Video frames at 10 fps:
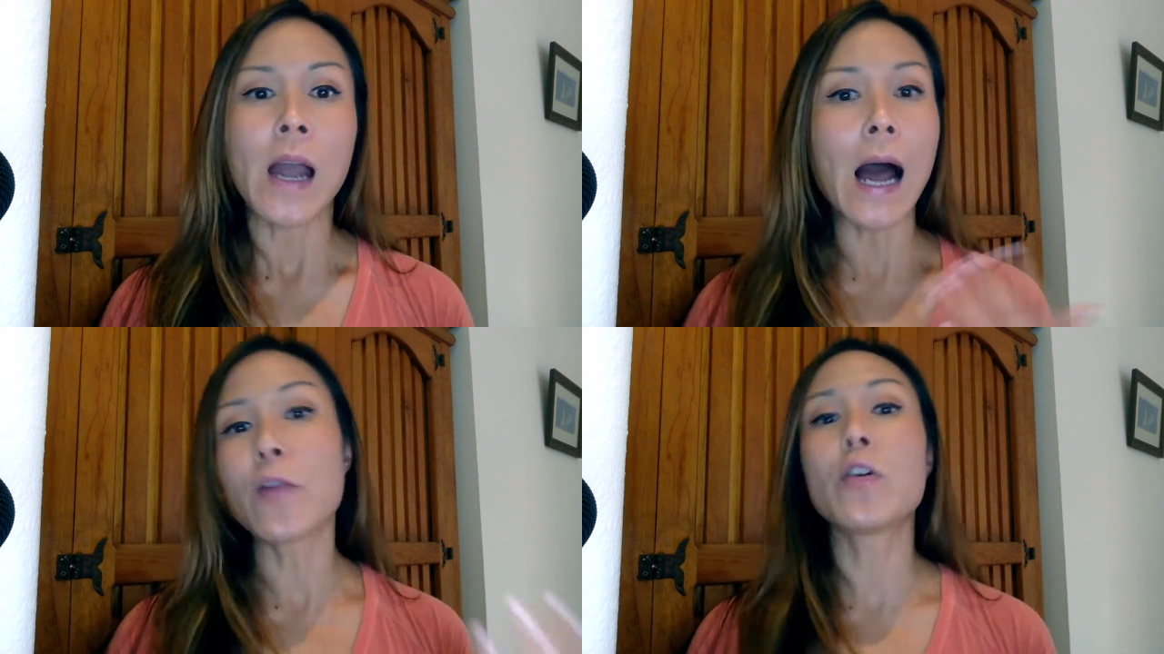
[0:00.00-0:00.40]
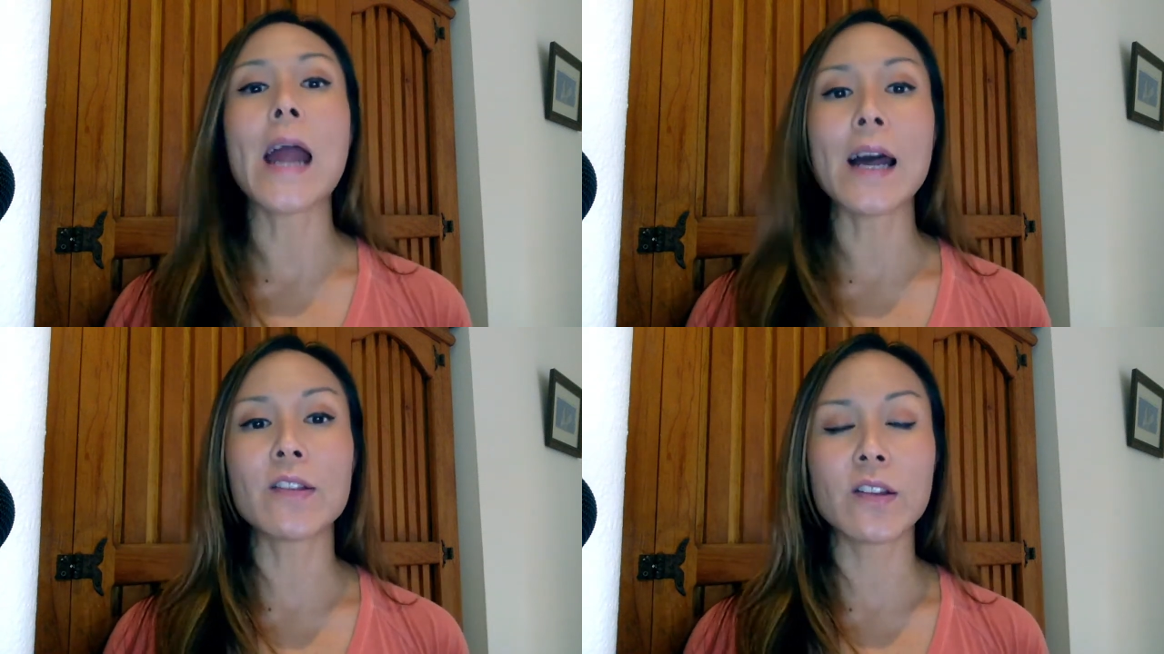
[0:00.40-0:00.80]
Other
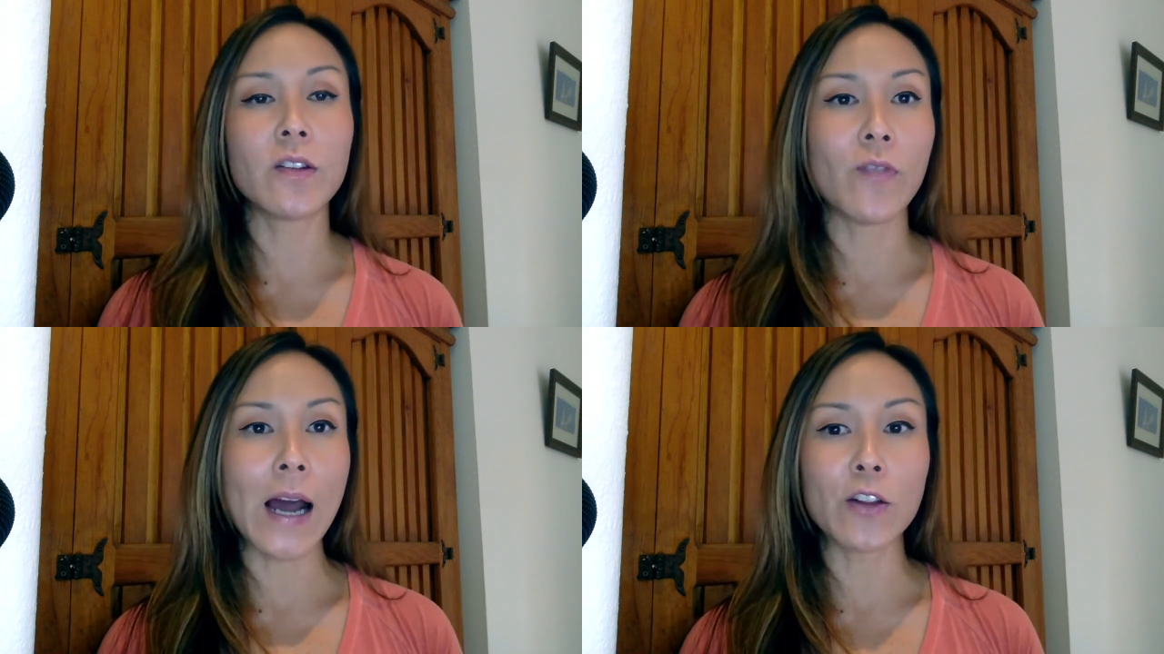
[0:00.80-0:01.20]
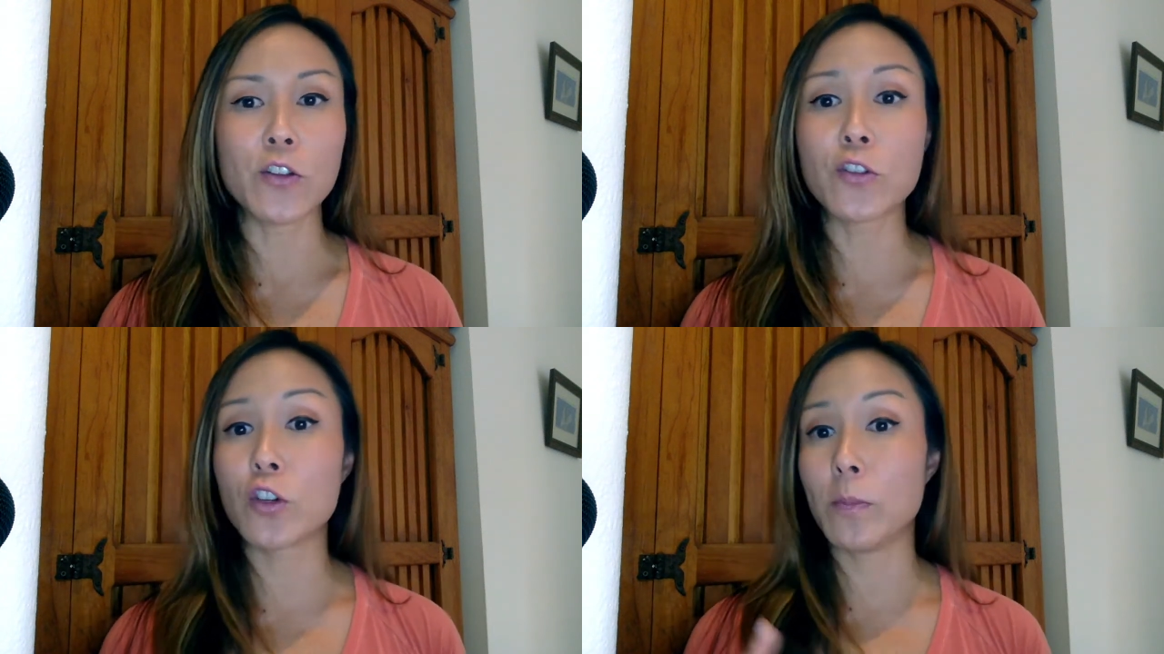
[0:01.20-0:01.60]
assets and
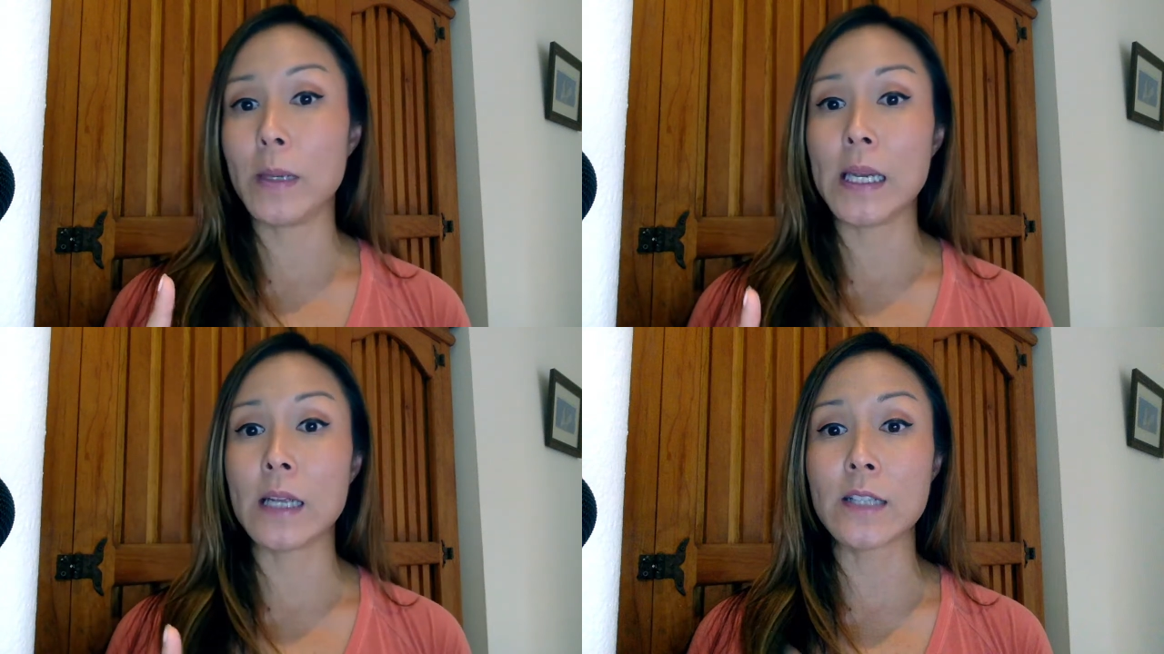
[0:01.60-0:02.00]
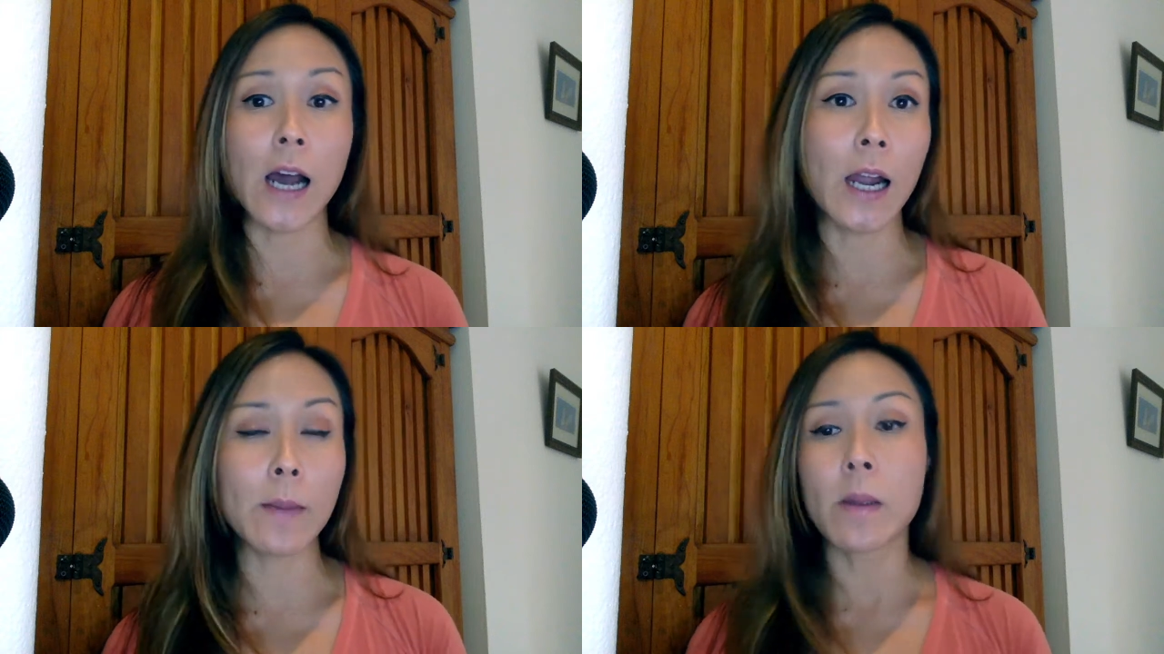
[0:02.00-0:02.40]
values could be
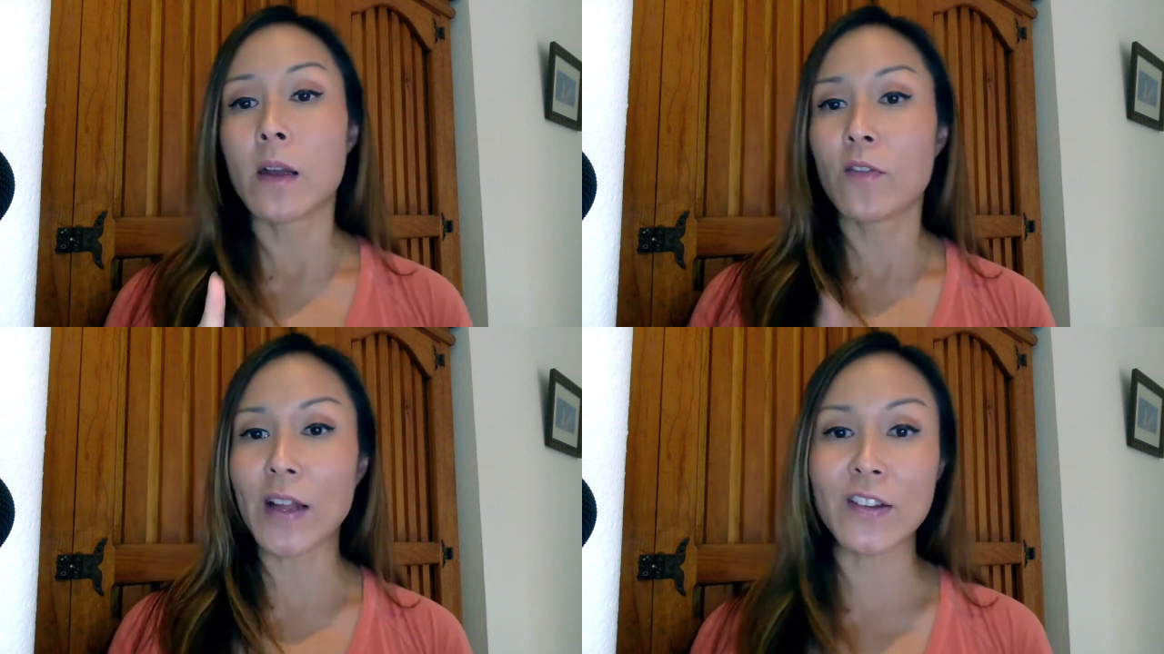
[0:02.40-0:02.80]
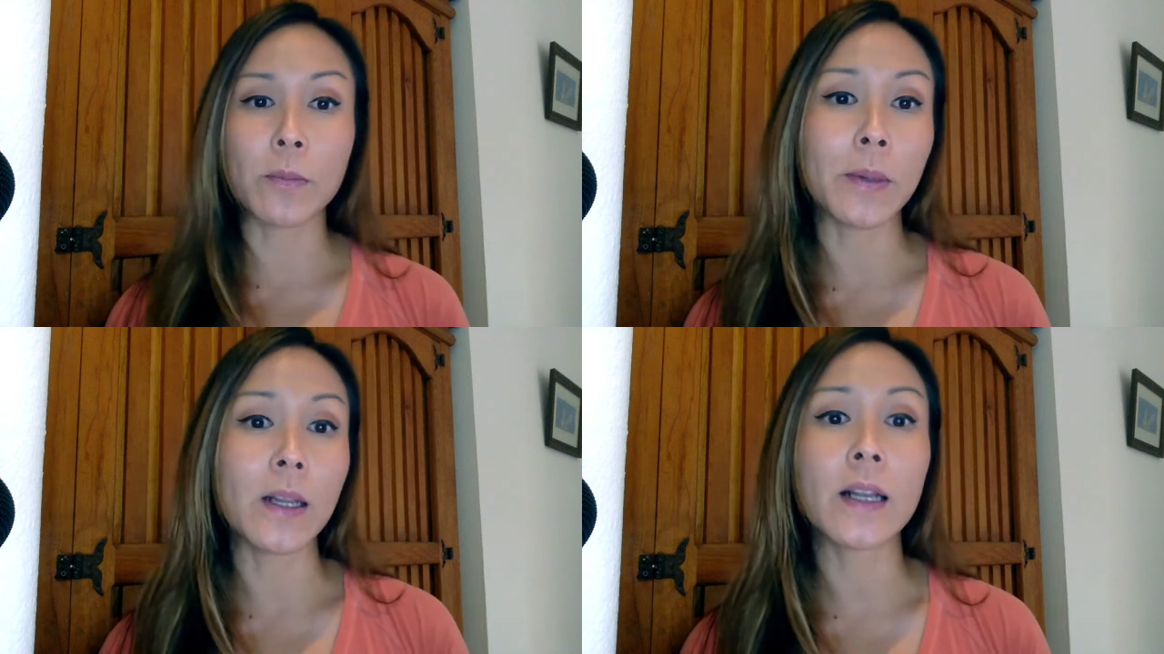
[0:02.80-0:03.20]
time,
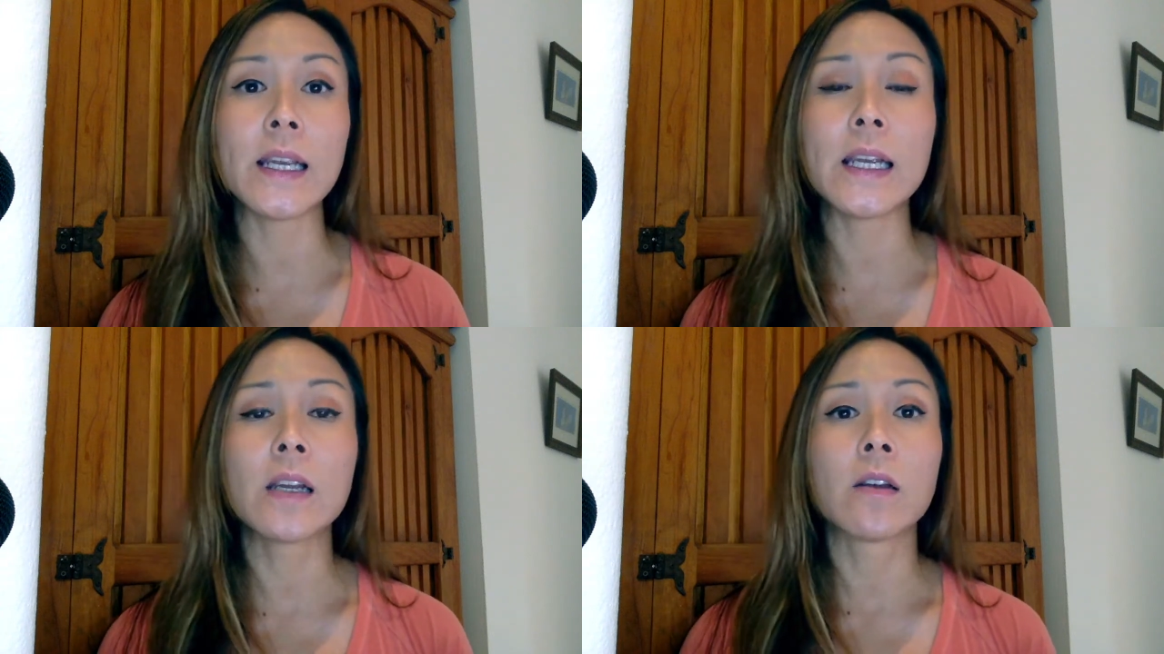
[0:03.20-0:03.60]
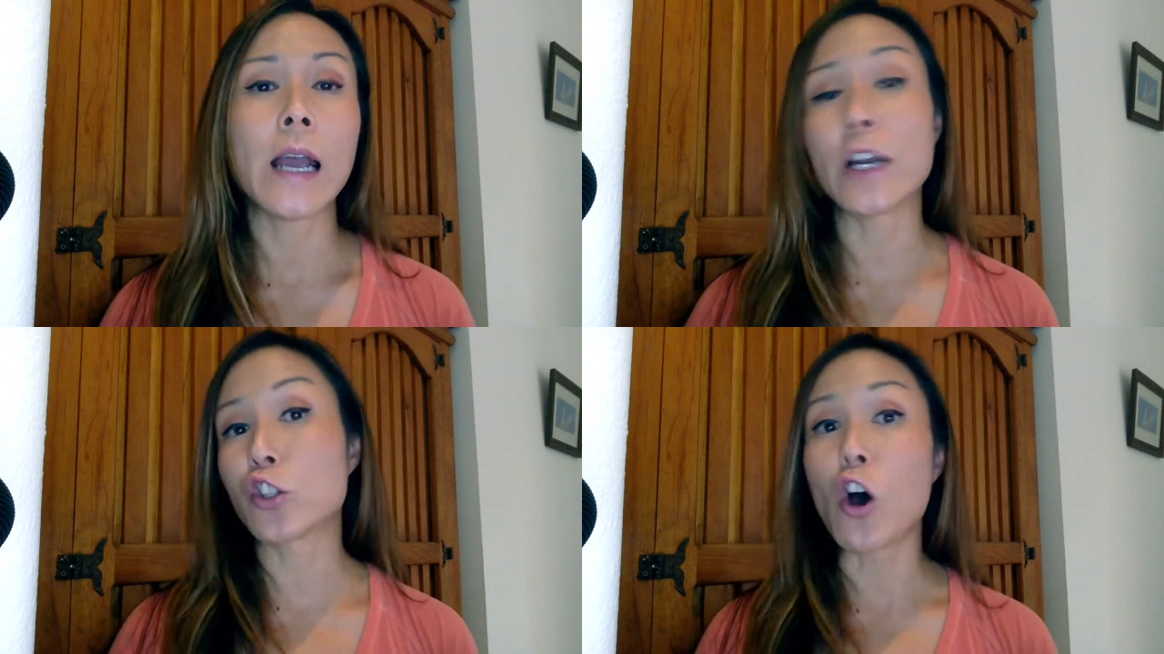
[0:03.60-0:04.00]
flexibility,
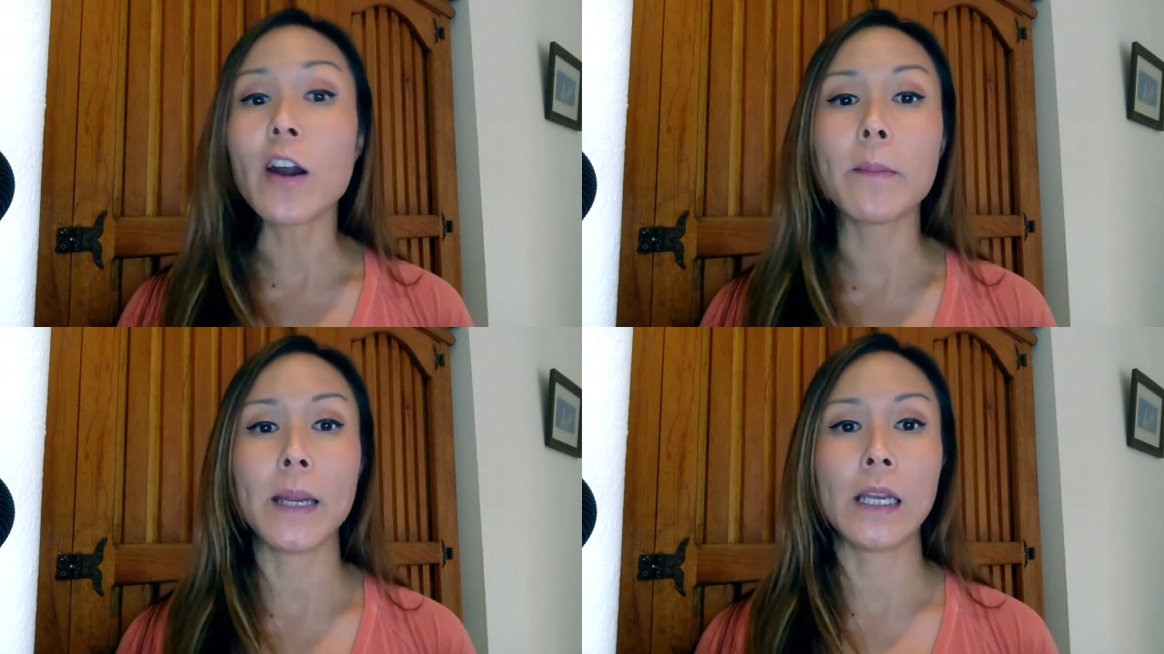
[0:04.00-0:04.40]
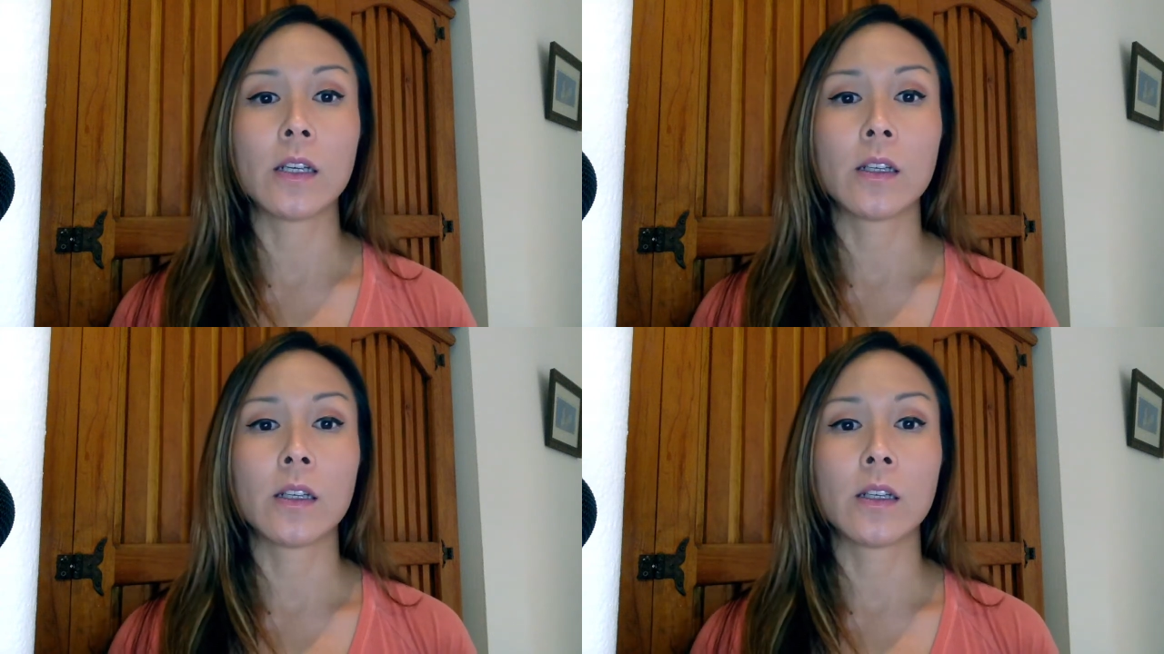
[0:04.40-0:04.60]
and autonomy,